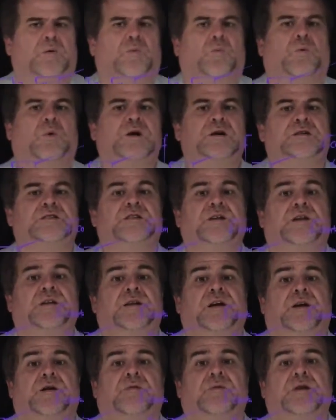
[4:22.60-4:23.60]
What does the
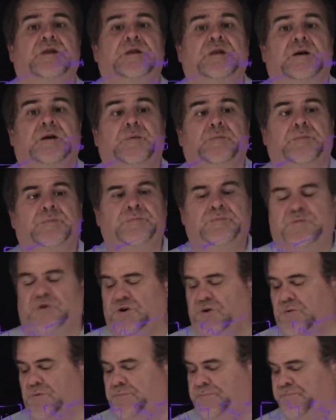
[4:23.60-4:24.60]
container runtime
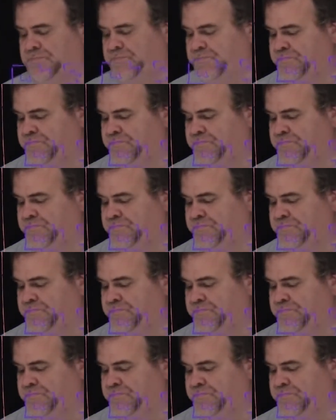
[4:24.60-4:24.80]
do?